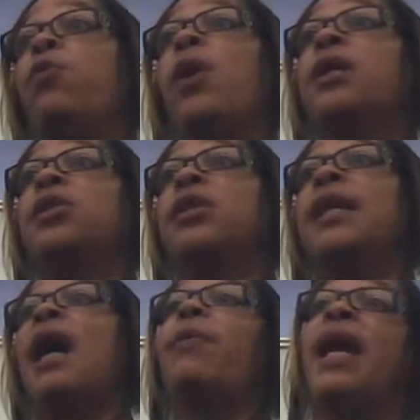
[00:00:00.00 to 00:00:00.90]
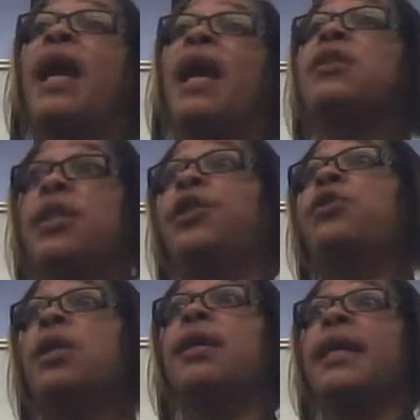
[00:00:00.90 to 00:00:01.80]
in Washington, I would have to still
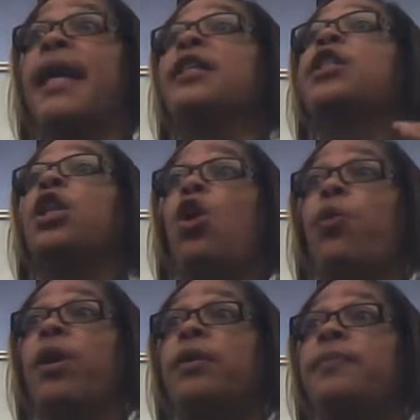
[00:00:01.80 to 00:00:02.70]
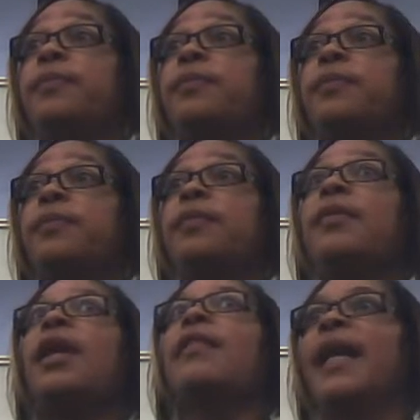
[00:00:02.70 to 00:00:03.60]
cook a cake slower
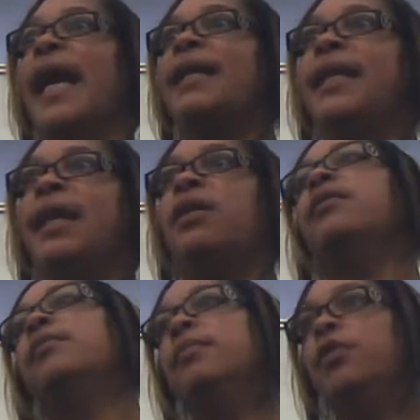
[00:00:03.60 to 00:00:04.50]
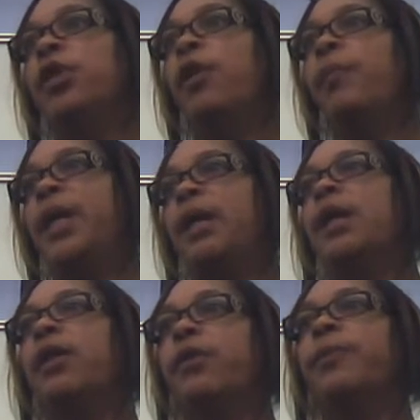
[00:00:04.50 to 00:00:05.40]
than I did, you know, being in
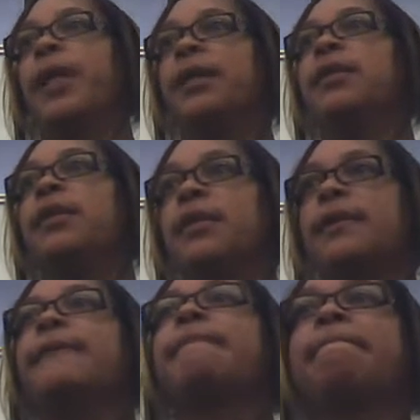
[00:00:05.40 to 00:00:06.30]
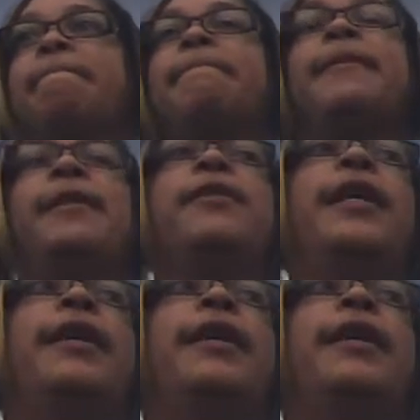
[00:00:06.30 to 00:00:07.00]
other places. So,